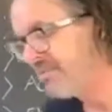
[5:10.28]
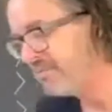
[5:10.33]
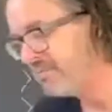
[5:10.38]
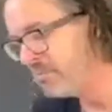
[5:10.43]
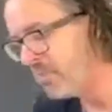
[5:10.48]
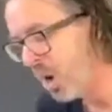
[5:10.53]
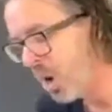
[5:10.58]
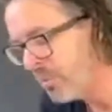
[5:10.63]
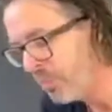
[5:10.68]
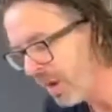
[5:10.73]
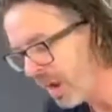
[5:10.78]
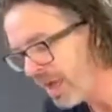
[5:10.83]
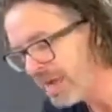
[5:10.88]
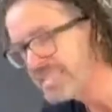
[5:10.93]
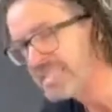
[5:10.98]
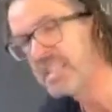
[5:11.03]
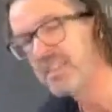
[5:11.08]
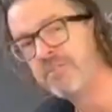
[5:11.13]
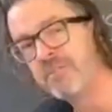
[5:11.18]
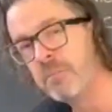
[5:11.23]

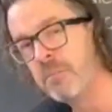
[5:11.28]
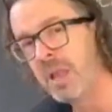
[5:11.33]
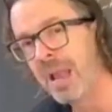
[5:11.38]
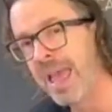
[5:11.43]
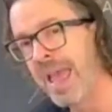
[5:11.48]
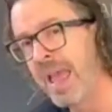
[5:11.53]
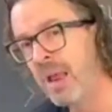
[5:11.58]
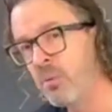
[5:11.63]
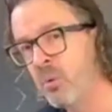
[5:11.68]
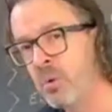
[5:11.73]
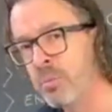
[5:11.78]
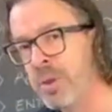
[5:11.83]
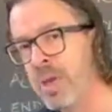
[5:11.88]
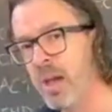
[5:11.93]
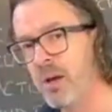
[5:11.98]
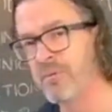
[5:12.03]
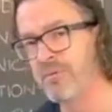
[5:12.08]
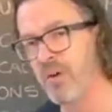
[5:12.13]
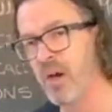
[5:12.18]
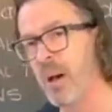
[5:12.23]
mobilizing the fibular head would be
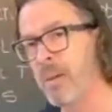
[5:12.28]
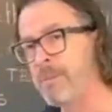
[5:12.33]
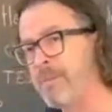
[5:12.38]
of a